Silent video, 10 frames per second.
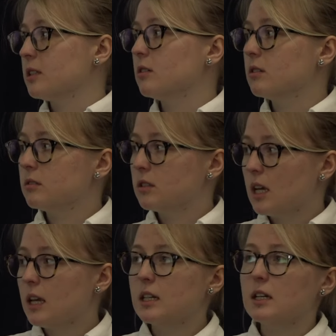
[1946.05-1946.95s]
So you
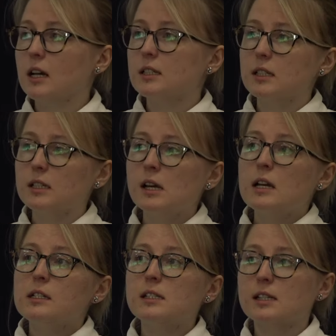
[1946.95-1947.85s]
see it in
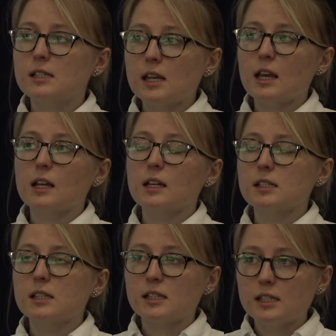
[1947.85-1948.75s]

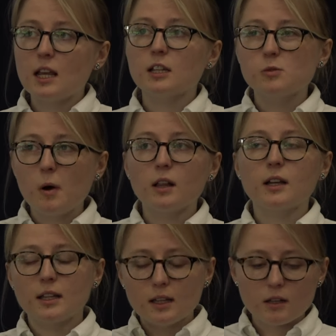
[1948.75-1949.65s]
1916 as well,
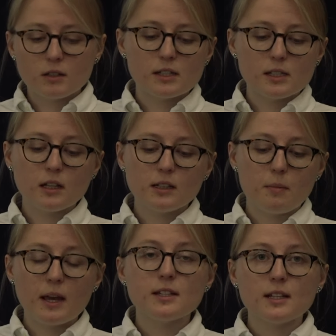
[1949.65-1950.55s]
kind of they're still
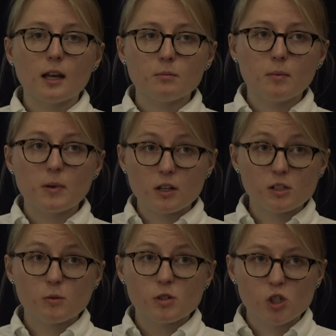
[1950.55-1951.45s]
debating it, but
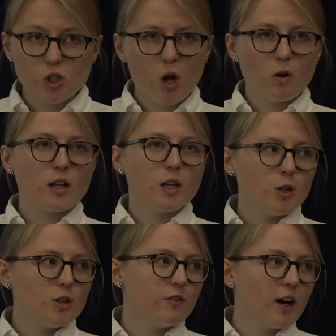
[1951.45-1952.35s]
because there was no kind of
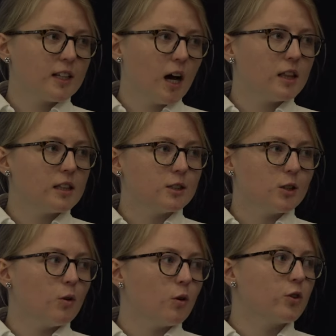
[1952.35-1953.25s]
unified guidance,
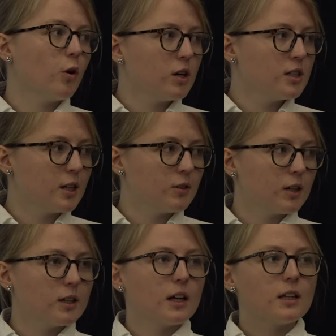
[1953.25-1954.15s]
no authority who
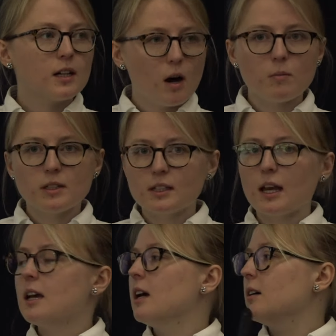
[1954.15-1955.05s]
can kind of come and
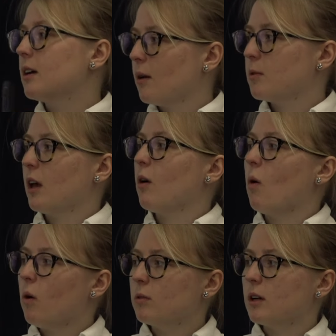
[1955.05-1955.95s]
say, okay, we're now
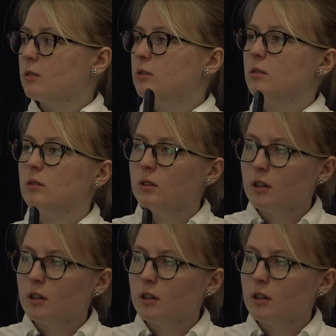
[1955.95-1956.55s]
all going to